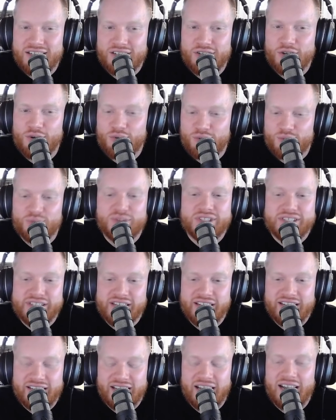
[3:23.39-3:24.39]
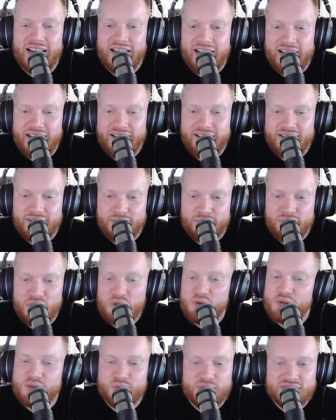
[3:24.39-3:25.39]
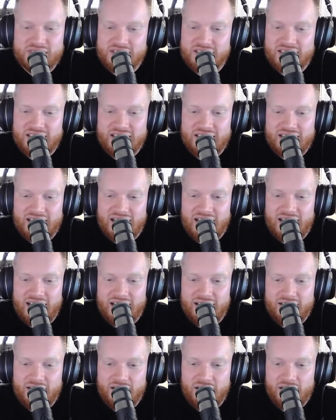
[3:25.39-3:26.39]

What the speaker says: no one was getting high. O's wasn't getting high.